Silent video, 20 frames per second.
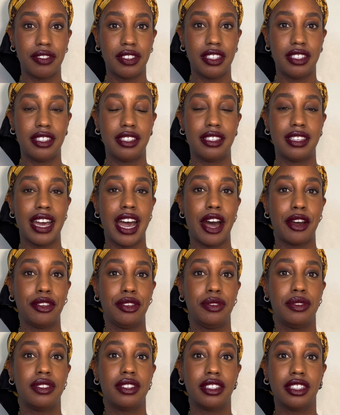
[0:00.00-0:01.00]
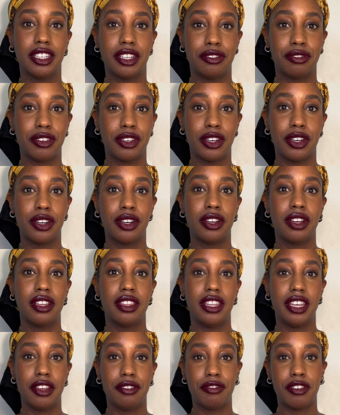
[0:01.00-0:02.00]
It's how you deliver
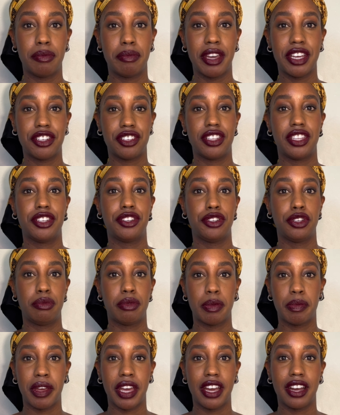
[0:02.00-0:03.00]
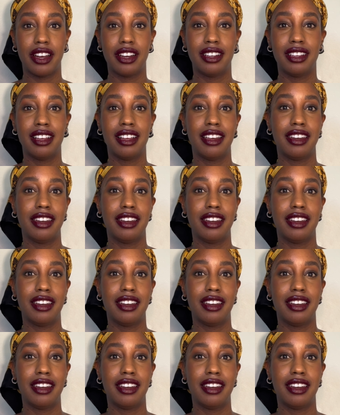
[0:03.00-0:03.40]
the information that you prepared,